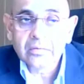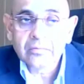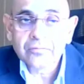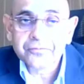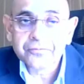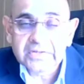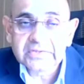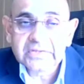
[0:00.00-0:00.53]

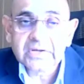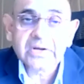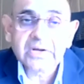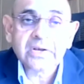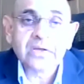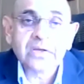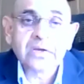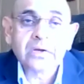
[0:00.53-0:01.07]

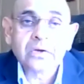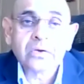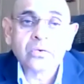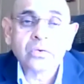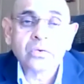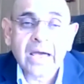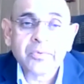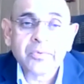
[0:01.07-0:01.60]
further
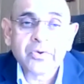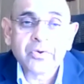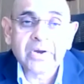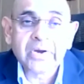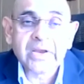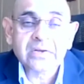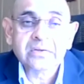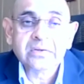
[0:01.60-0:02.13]

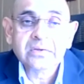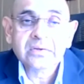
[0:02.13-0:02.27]
collaborate